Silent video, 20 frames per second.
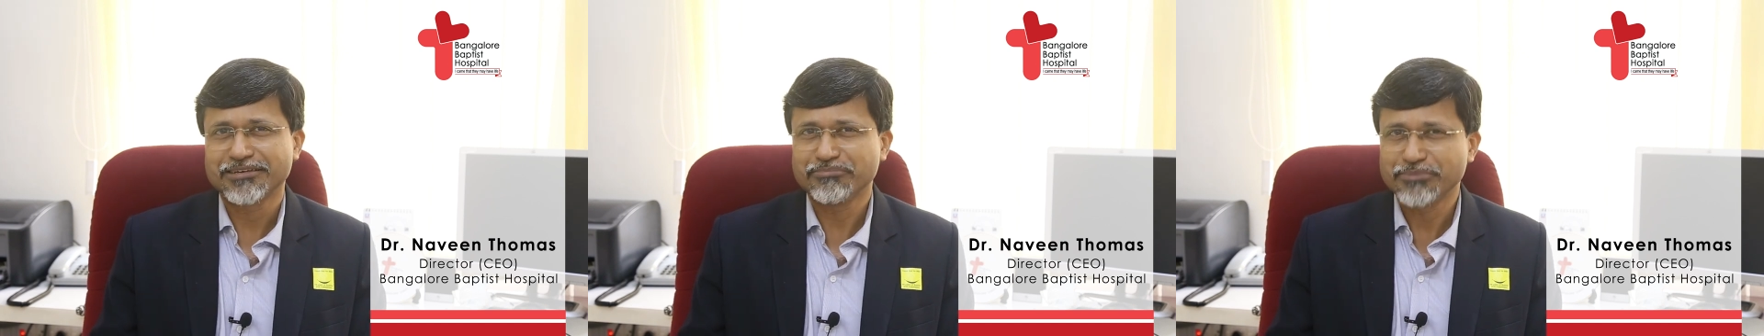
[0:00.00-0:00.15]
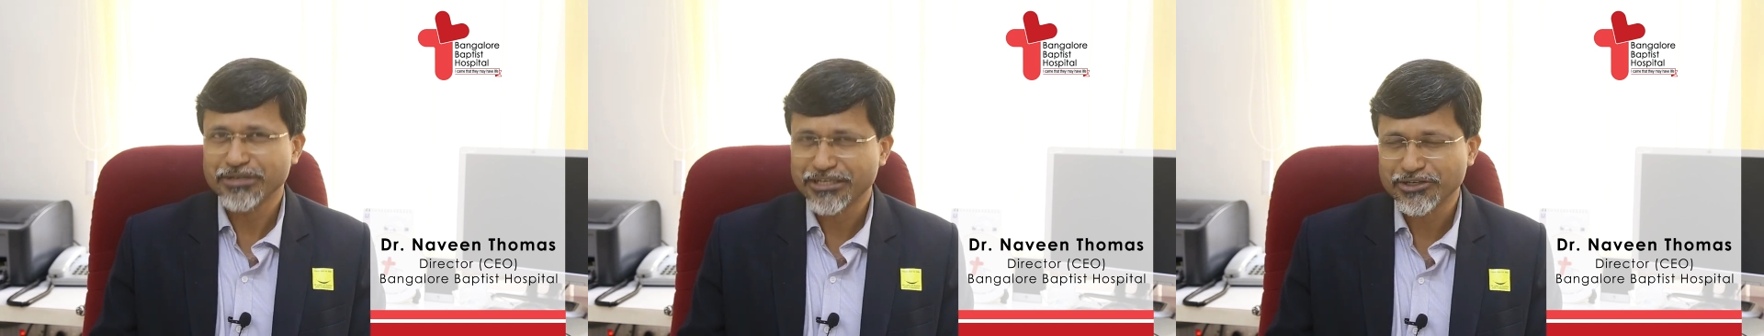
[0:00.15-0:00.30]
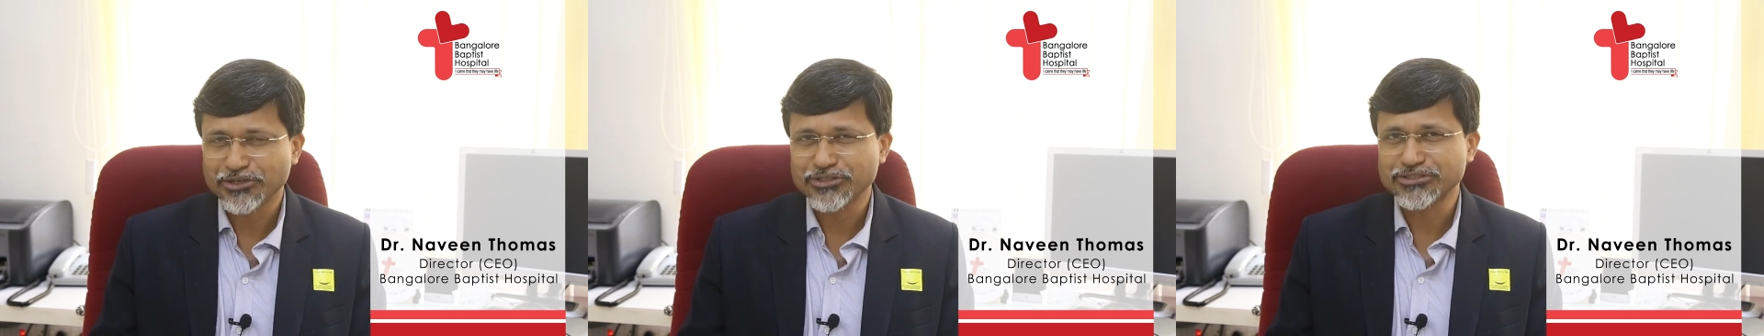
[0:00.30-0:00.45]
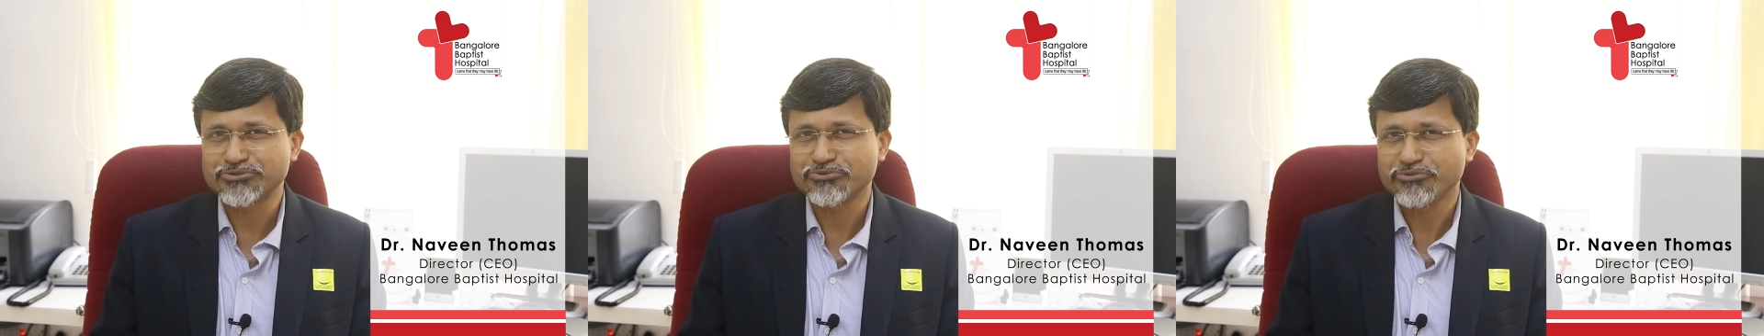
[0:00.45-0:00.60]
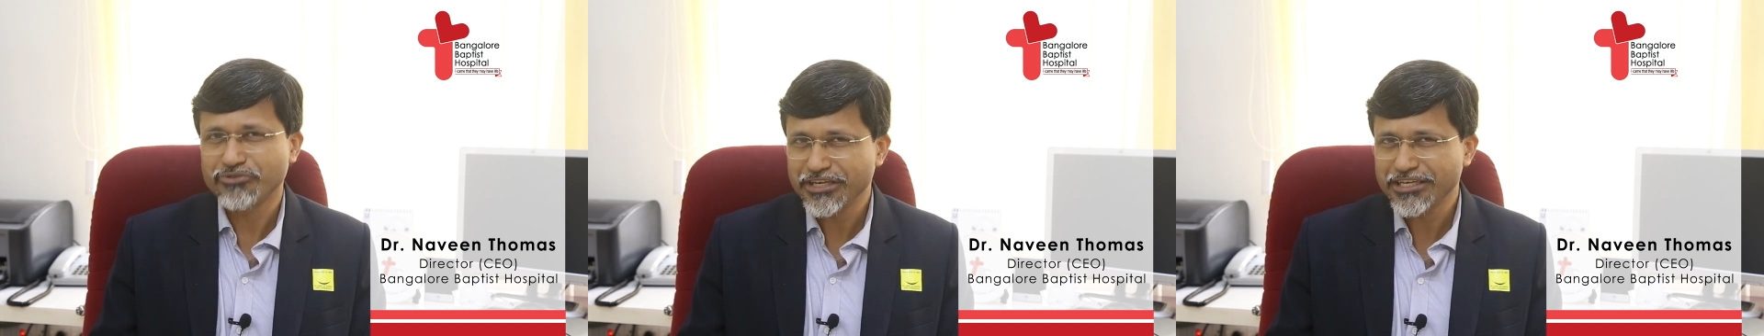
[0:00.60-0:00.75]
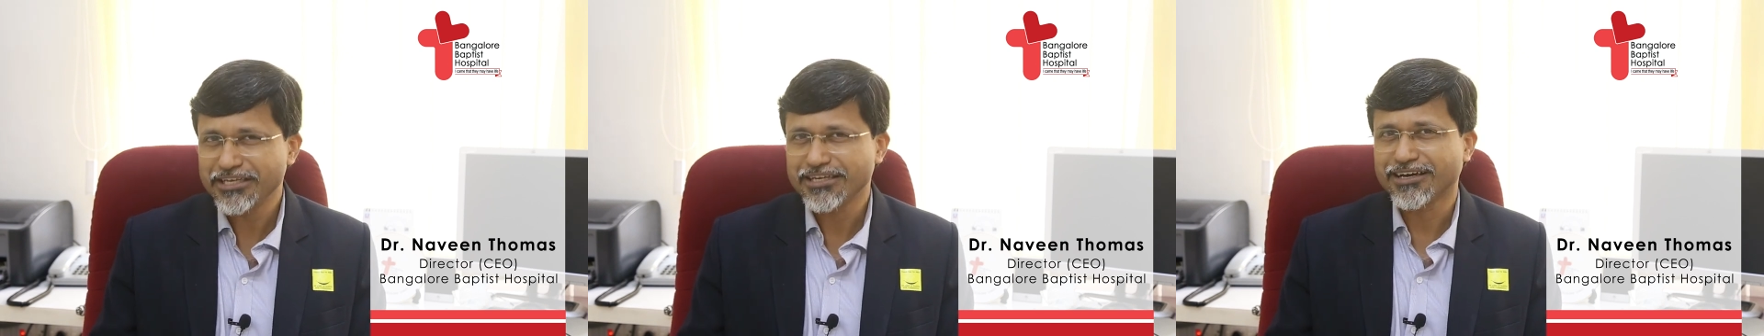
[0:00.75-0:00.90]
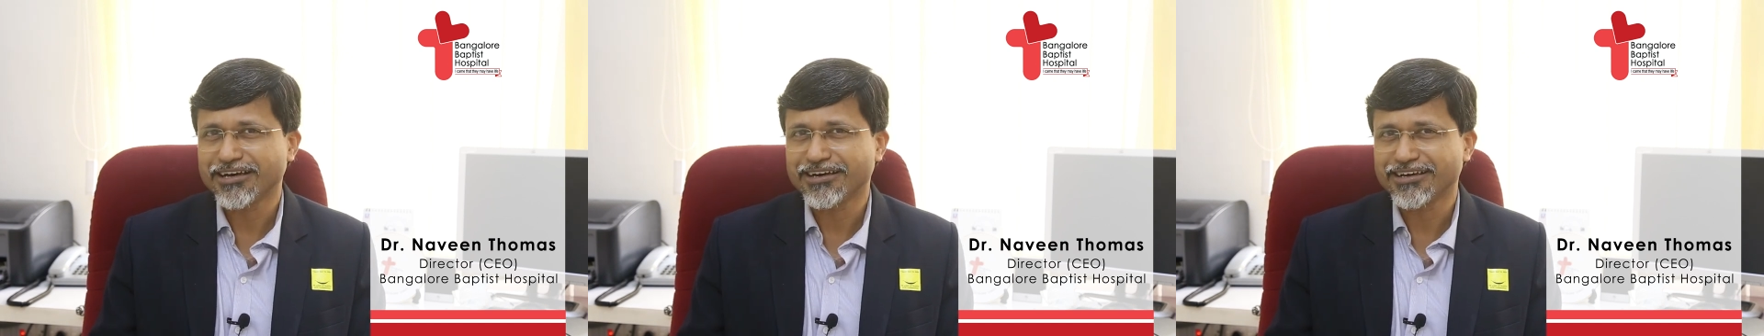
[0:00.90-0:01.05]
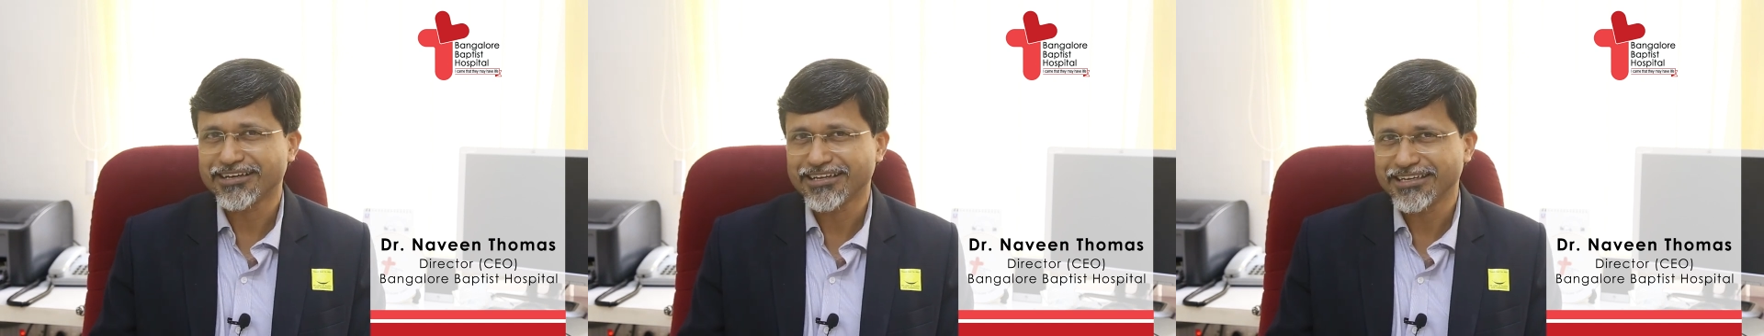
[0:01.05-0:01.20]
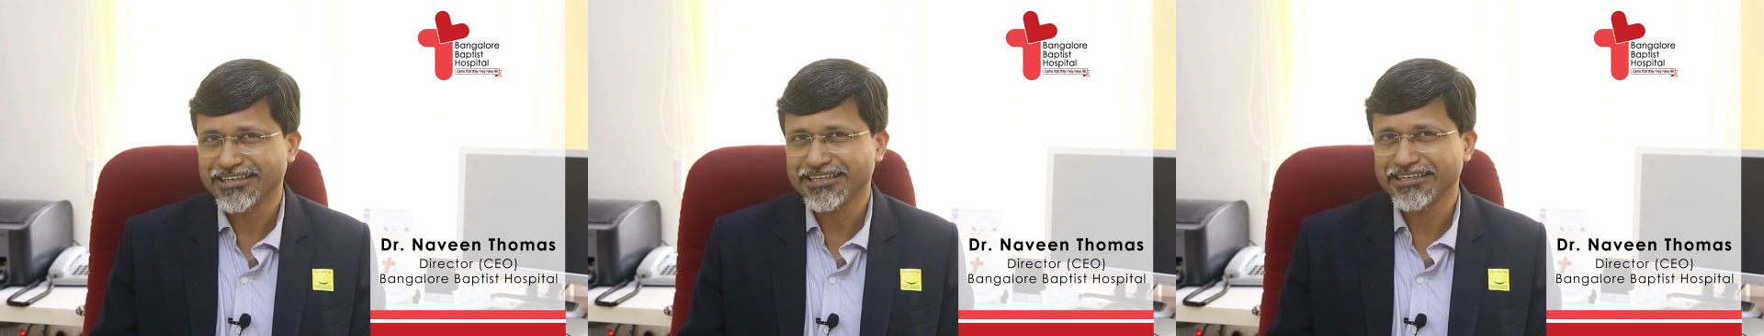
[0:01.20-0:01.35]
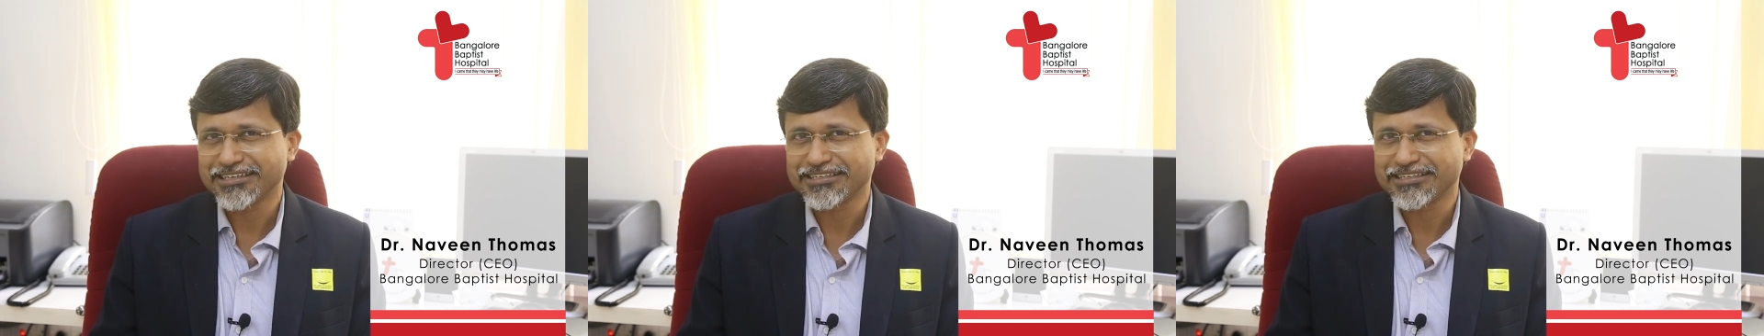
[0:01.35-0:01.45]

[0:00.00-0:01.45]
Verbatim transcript: because we are in